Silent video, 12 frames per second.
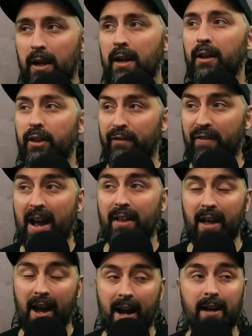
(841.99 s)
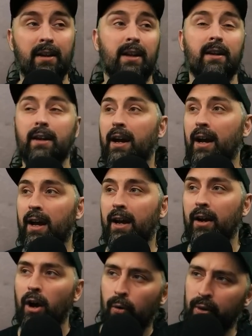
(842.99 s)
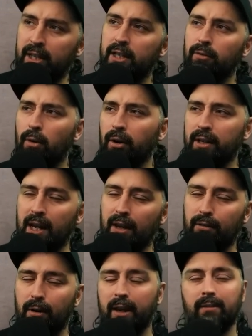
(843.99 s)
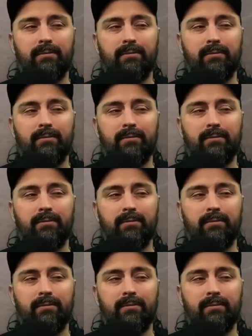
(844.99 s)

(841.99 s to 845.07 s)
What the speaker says: The fact that, this is a roll of d3.